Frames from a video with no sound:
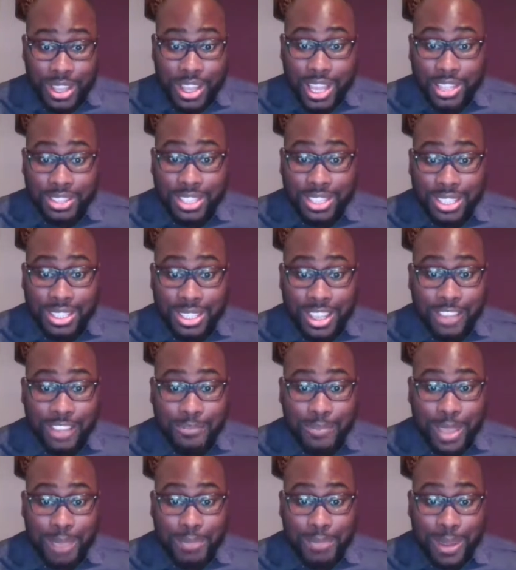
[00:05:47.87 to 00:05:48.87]
And this
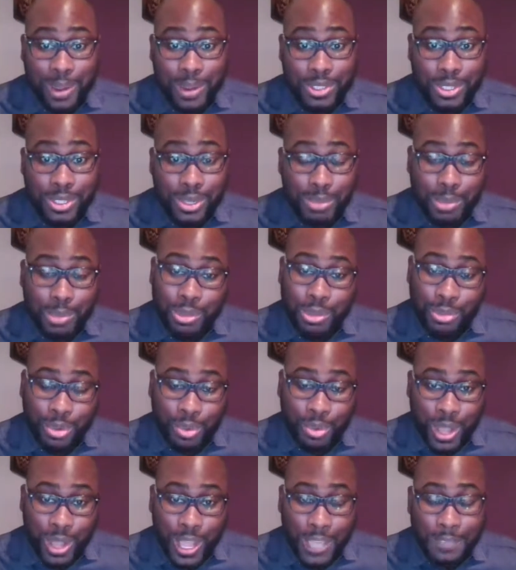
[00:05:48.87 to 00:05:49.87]
left my parents in a bit of a
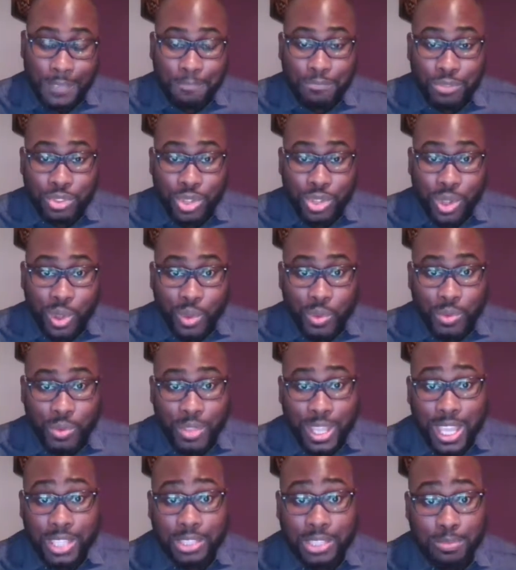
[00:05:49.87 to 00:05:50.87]
rut. So
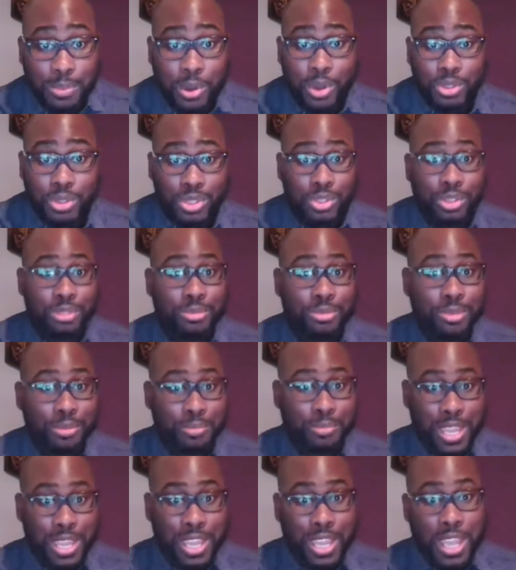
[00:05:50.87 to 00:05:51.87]
it's personal for
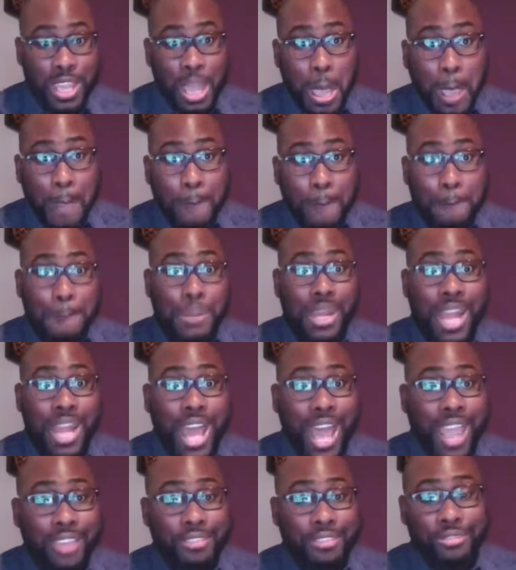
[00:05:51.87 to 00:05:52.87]
me, but
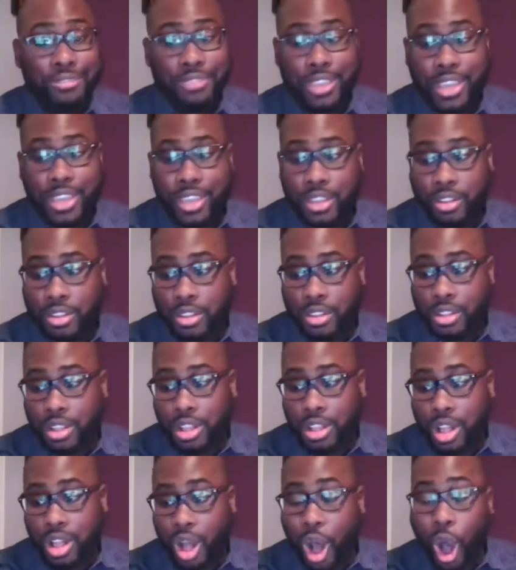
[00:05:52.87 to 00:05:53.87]
I
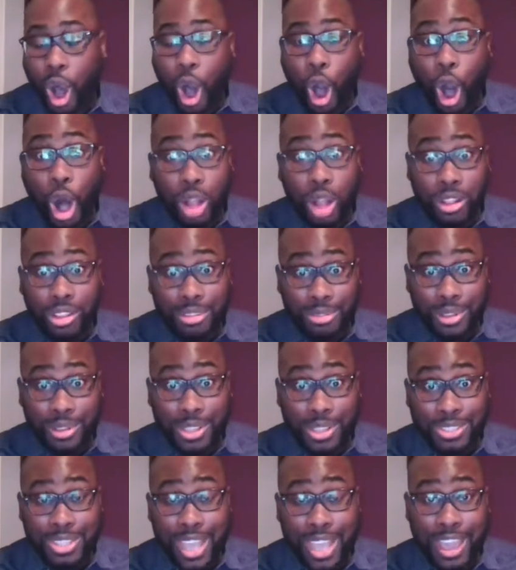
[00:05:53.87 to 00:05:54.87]
feel all of
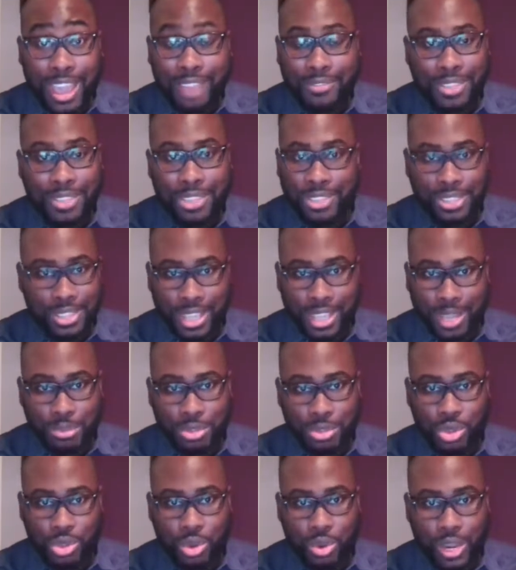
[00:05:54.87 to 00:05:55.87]
us have this same
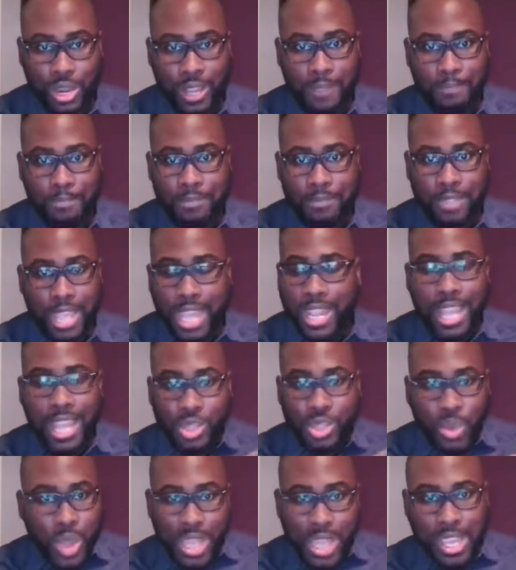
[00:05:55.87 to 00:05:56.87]
story. And
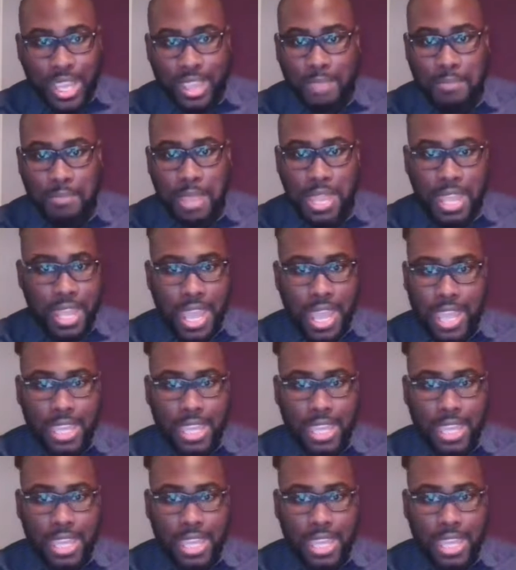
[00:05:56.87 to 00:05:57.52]
that's who I keep meeting.